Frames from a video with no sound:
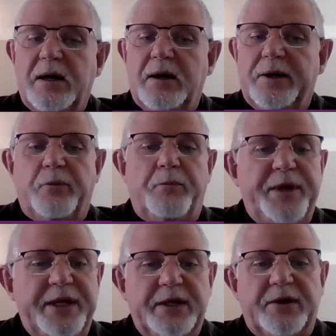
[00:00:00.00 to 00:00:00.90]
an
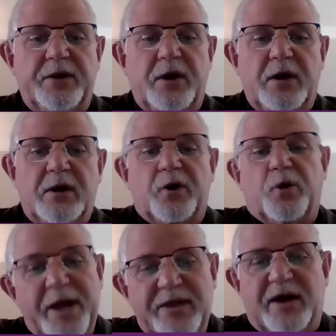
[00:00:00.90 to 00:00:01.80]
opinion on
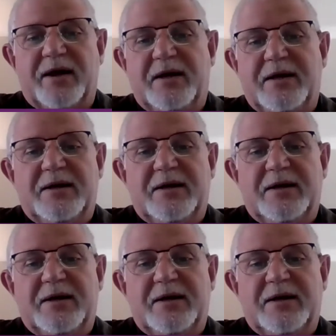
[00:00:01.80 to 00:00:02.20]
whether